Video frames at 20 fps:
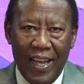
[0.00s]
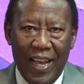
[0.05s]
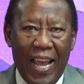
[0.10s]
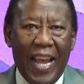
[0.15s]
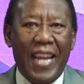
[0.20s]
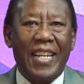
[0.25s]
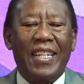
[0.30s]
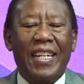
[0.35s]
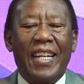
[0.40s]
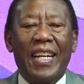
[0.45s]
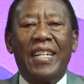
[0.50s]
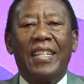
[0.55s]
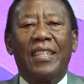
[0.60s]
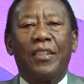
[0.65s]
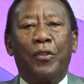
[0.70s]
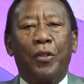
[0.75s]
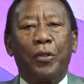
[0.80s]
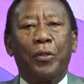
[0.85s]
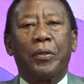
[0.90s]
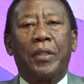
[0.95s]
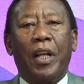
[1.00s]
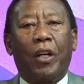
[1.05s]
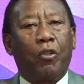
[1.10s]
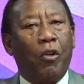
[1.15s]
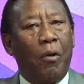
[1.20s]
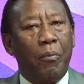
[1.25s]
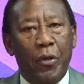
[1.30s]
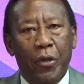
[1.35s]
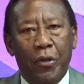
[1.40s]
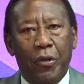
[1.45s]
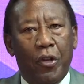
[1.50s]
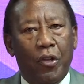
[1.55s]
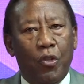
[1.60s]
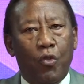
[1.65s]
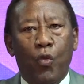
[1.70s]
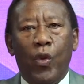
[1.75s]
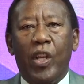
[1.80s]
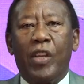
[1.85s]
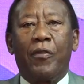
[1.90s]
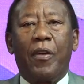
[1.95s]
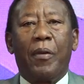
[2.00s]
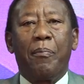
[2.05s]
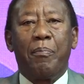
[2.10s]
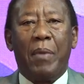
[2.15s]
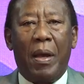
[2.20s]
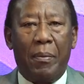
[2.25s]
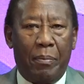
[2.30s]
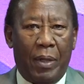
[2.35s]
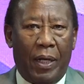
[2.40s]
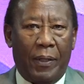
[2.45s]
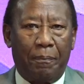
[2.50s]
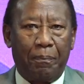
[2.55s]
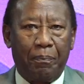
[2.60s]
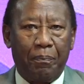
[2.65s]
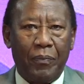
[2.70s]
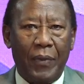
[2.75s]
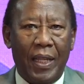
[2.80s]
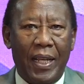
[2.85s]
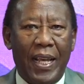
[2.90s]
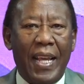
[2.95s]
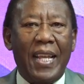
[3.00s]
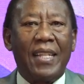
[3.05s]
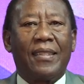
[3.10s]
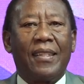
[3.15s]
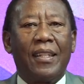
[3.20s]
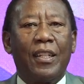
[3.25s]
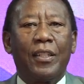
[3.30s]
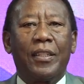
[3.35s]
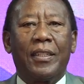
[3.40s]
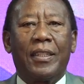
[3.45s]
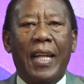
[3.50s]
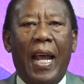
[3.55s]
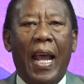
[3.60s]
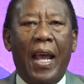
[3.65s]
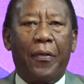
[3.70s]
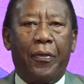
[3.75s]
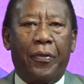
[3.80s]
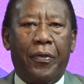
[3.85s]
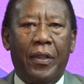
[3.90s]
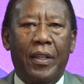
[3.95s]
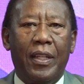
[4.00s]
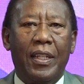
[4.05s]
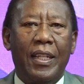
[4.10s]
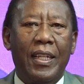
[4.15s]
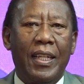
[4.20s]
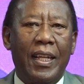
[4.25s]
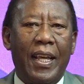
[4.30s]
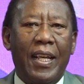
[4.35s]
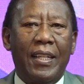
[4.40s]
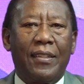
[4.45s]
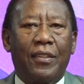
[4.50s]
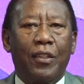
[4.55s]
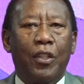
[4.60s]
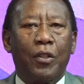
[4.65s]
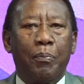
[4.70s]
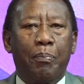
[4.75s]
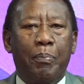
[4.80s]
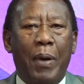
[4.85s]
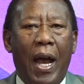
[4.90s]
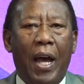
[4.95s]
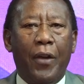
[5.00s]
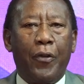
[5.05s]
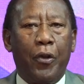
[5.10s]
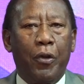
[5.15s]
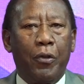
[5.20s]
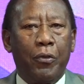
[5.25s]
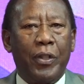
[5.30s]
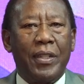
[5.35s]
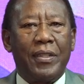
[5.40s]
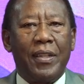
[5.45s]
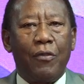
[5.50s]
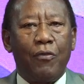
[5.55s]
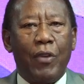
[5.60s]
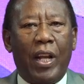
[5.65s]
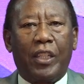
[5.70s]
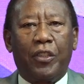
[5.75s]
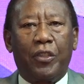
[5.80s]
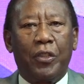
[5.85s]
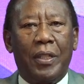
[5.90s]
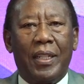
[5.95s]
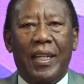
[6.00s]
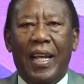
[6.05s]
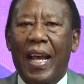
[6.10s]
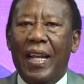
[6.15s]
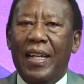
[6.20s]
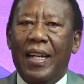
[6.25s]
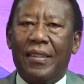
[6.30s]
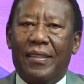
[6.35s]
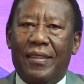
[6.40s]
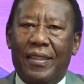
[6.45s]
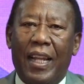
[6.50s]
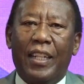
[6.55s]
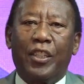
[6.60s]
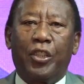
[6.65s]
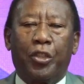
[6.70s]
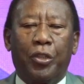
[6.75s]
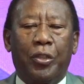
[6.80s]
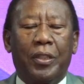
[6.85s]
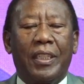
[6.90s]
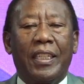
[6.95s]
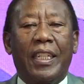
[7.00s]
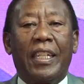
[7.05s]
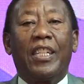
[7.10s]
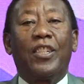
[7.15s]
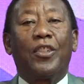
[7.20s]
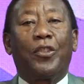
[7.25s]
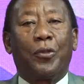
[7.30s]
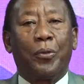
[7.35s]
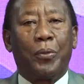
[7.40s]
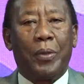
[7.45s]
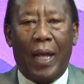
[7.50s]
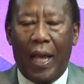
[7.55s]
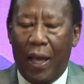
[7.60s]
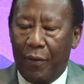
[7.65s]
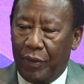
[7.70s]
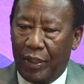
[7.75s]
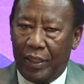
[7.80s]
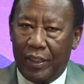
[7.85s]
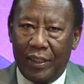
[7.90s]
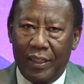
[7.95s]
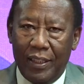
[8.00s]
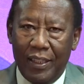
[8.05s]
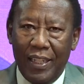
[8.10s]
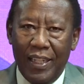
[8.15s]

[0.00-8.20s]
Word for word: And in, through the communion, we remember his death, his burial, resurrection, and ascension into heaven.